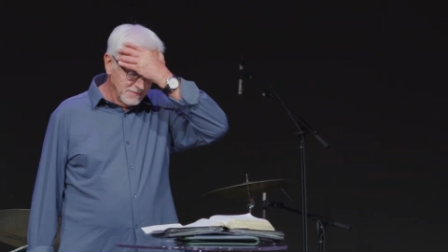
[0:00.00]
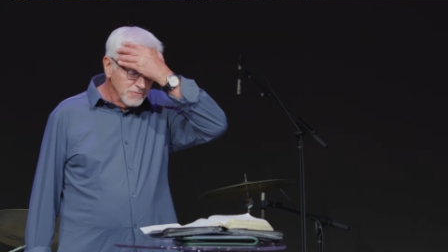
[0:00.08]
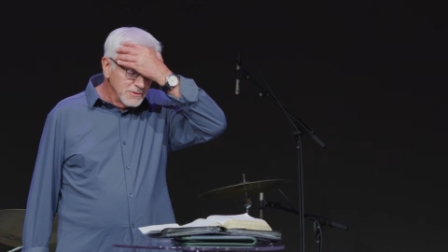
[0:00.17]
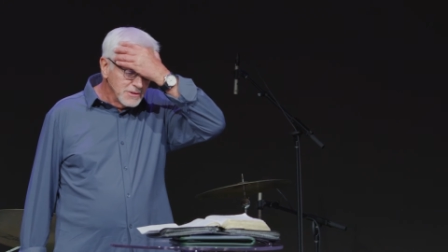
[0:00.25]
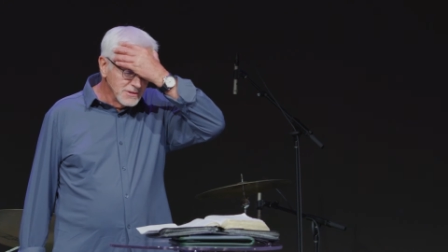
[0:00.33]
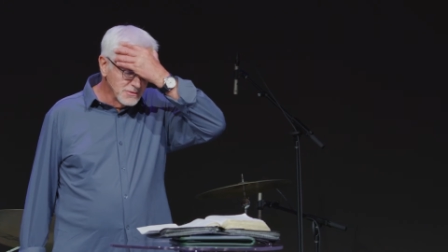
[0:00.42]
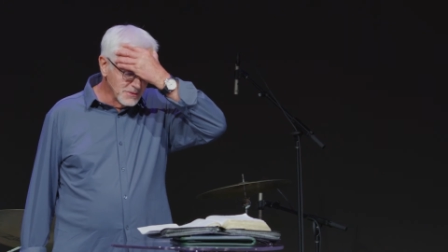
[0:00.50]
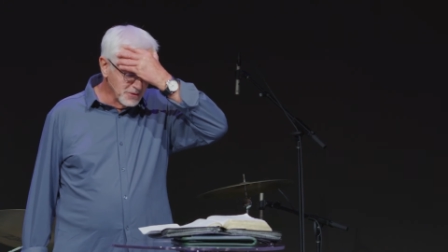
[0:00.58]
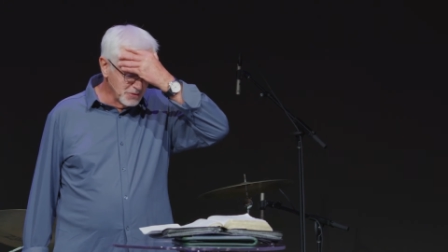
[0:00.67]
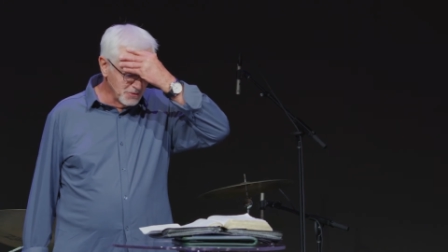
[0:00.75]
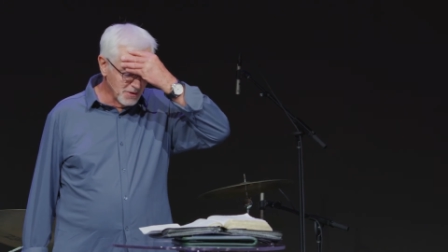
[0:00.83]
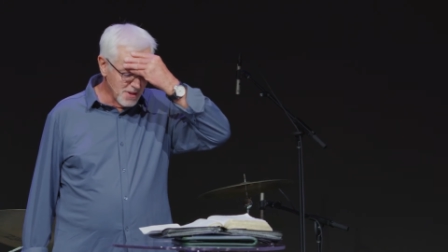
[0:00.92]
we just
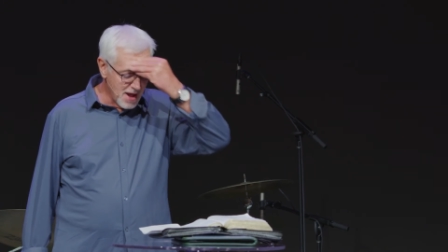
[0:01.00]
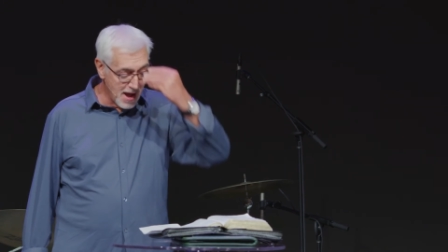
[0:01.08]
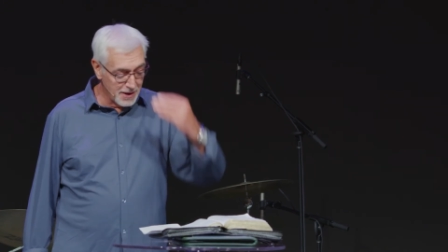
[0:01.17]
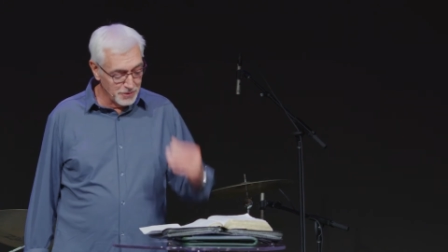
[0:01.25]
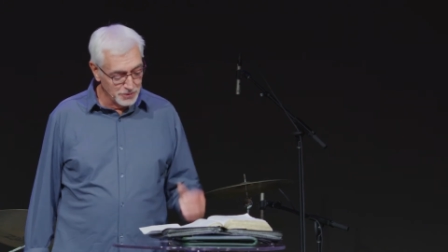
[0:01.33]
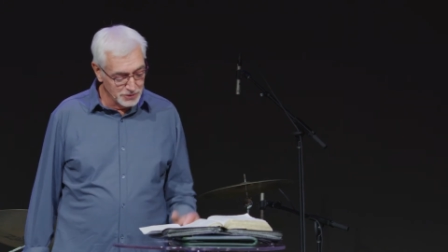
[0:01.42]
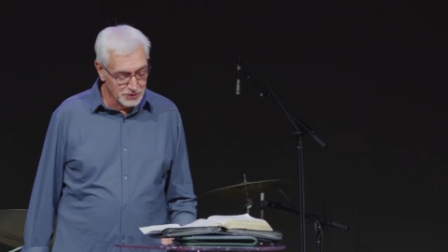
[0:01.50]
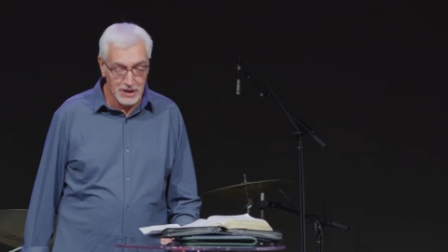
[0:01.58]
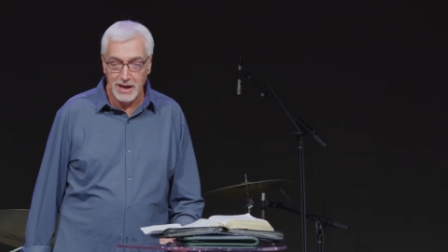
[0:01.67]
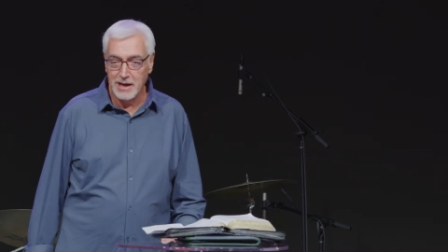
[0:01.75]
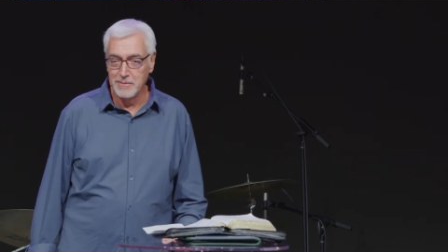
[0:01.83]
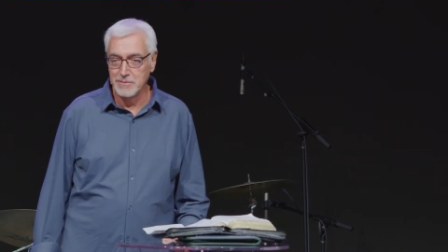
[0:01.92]
went through a lot. Who's
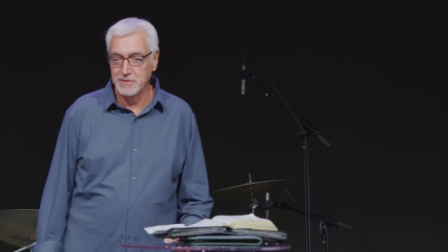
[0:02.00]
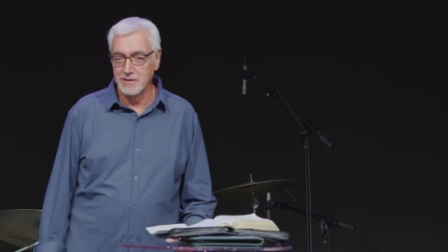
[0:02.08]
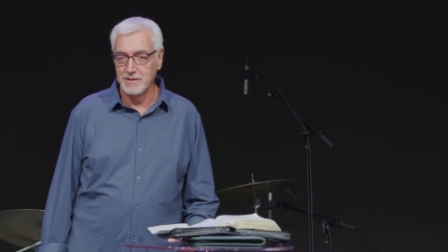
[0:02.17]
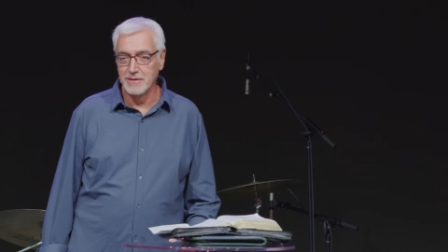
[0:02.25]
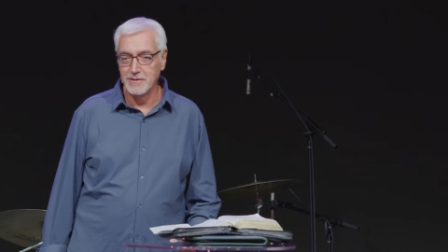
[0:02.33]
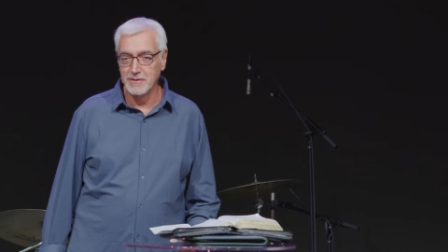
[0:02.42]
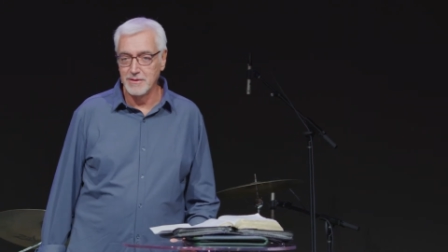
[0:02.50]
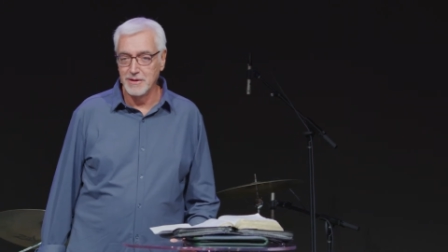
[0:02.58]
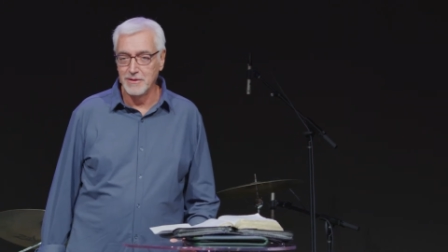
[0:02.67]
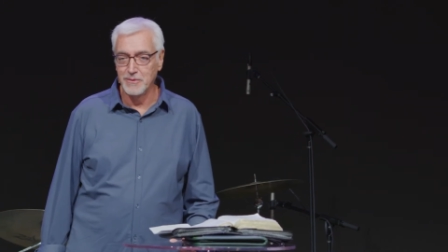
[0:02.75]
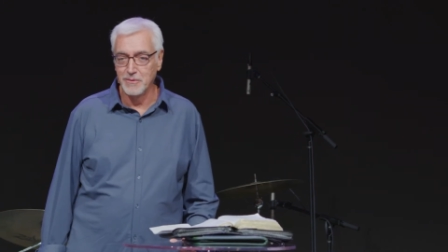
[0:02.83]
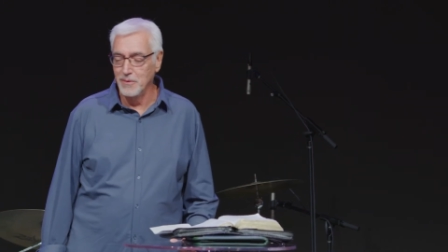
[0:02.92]
James? And,
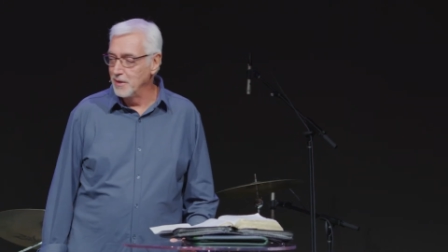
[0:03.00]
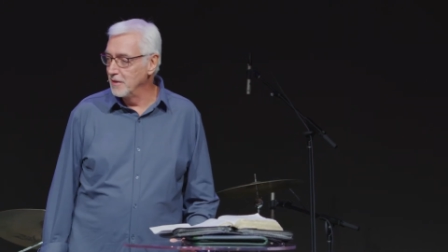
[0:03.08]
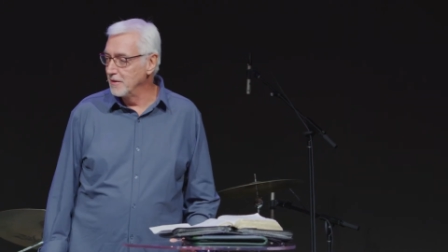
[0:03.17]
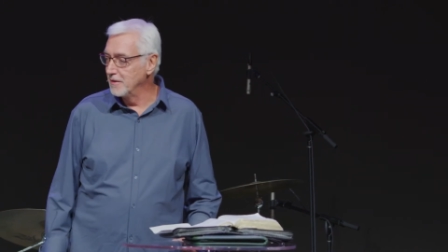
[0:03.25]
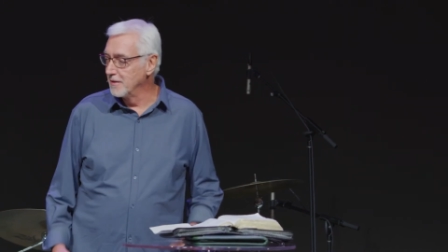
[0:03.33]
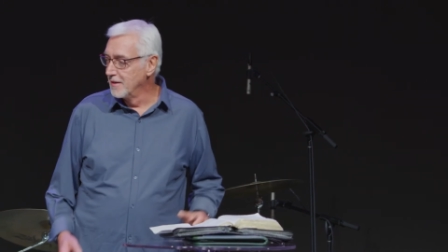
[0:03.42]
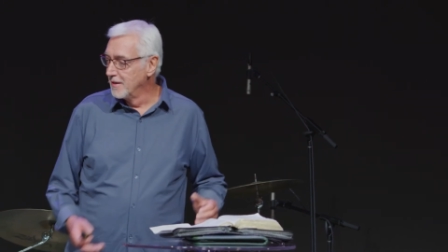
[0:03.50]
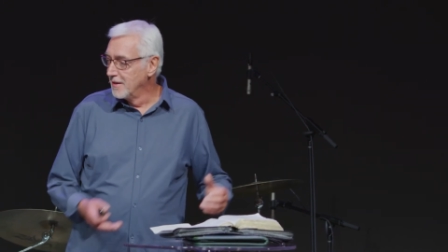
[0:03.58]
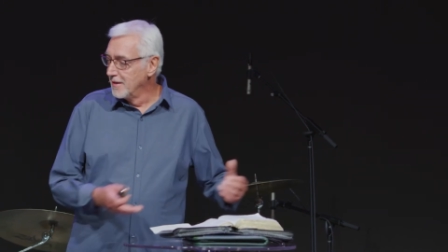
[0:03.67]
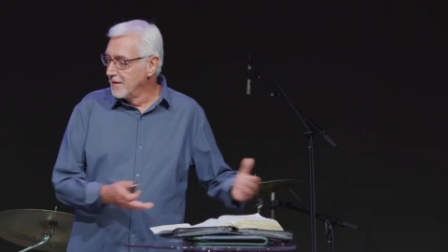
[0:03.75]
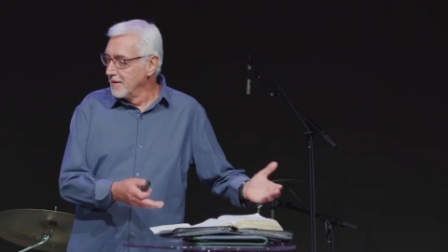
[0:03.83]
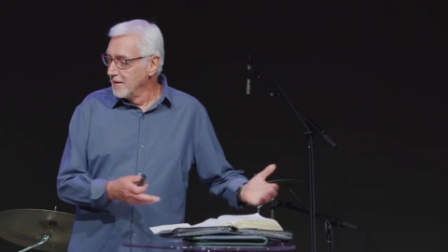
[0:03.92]
and, and
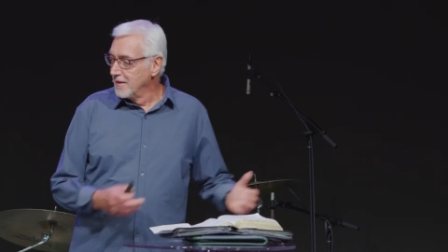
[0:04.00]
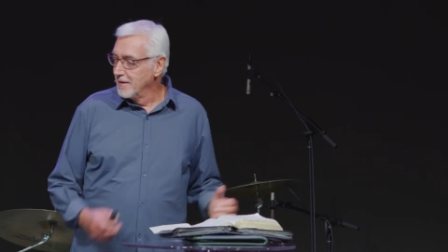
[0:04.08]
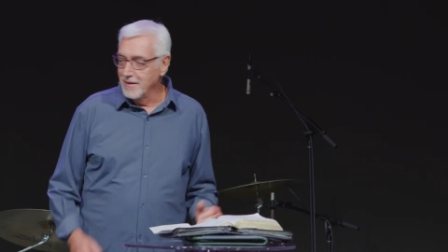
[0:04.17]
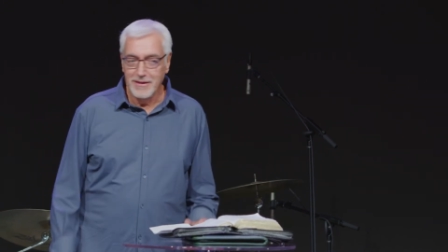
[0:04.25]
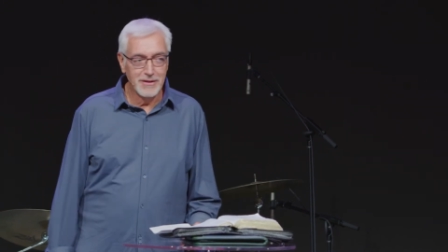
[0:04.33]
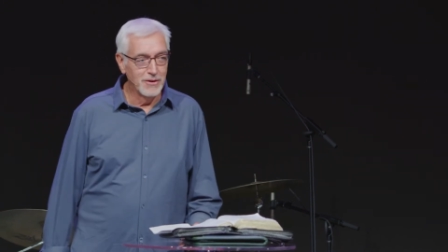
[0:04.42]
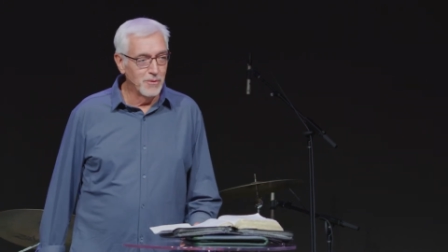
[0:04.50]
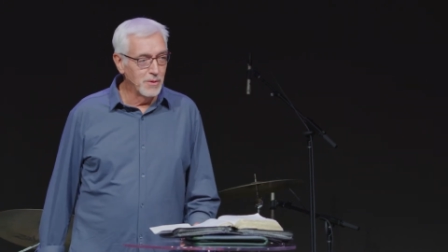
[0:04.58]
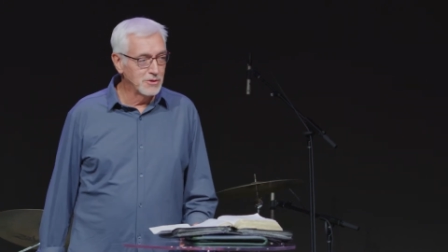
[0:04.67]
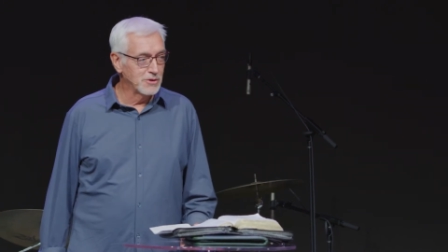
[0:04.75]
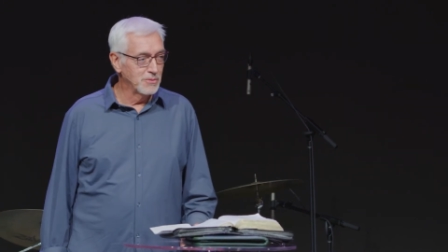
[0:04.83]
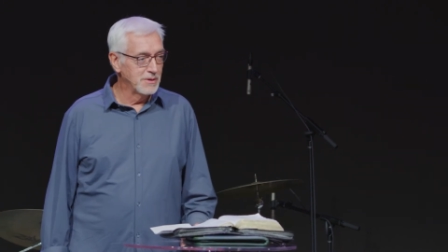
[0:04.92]
you know,
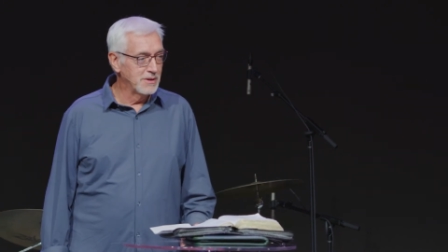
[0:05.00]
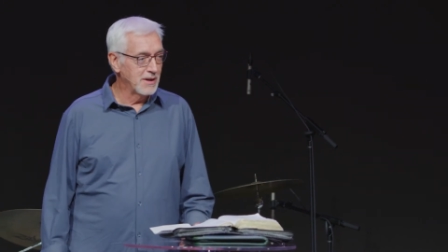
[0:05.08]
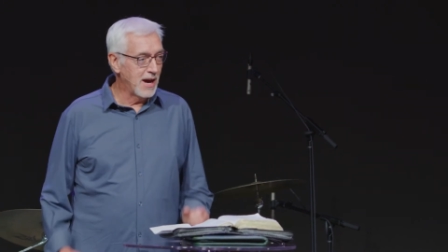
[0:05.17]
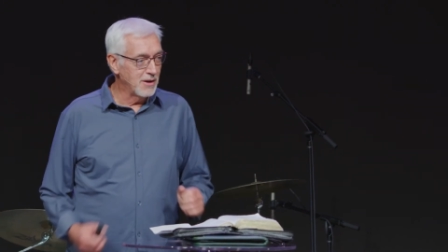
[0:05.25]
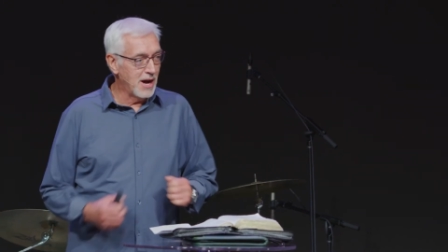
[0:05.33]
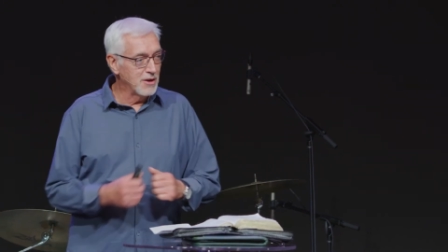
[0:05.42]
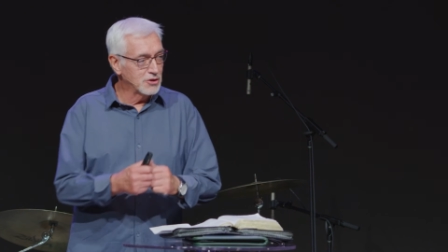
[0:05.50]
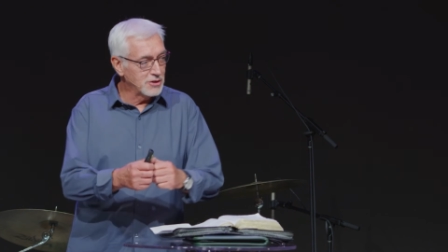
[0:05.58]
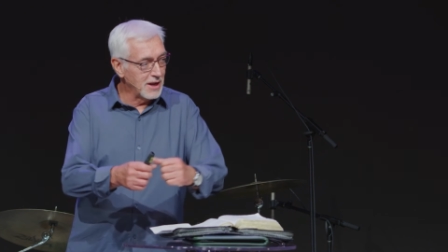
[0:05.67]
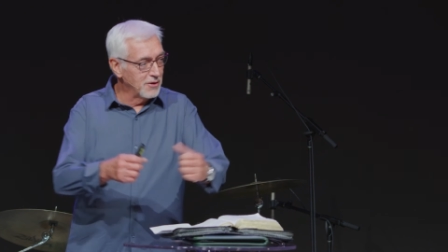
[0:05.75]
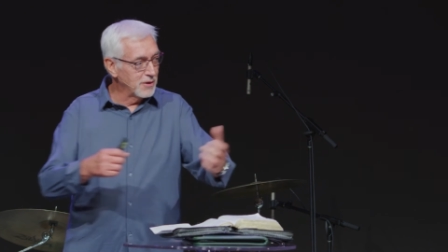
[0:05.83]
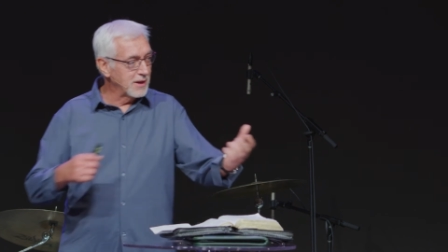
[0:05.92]
what should we, how, how should
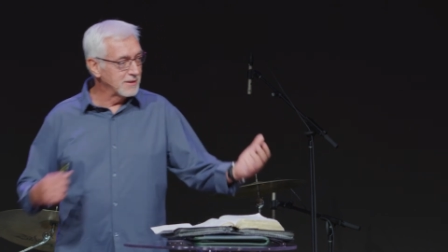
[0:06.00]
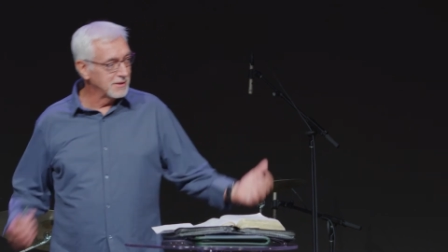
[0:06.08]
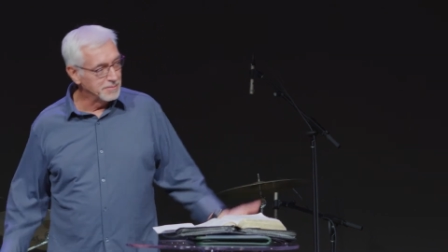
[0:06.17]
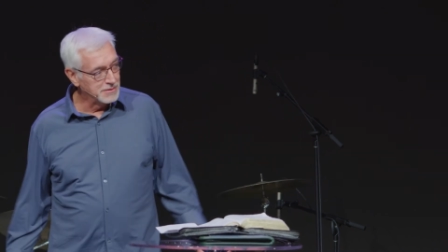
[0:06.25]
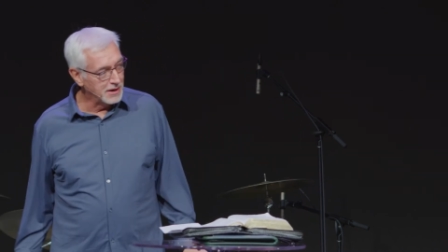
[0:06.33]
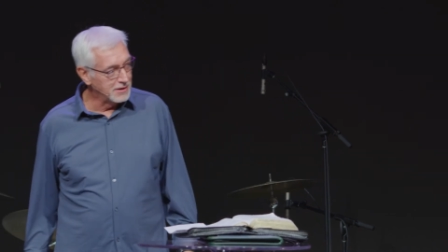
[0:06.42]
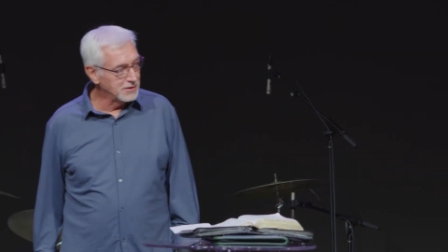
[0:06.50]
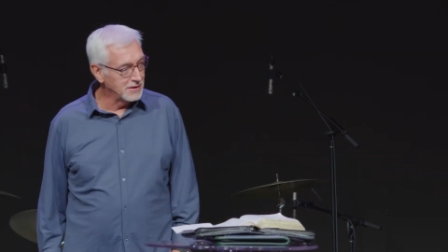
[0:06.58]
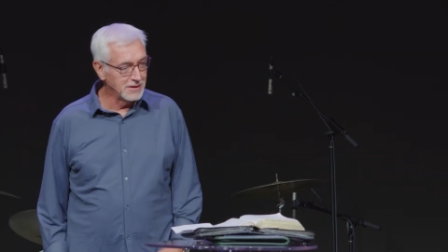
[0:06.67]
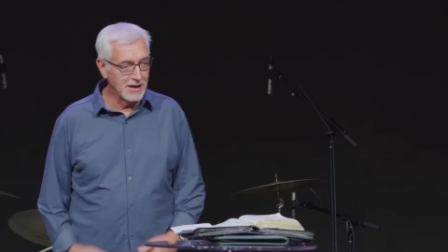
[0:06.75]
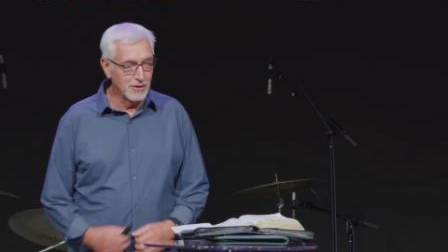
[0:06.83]
I look at temptation?